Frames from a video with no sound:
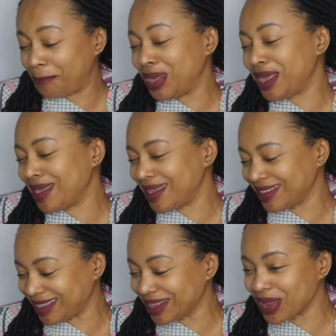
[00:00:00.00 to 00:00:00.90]

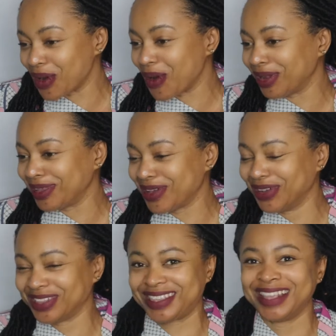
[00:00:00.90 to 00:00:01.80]
peace in the Holy
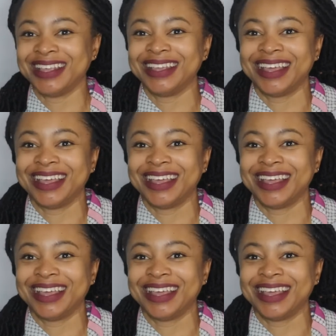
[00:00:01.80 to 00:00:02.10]
Ghost.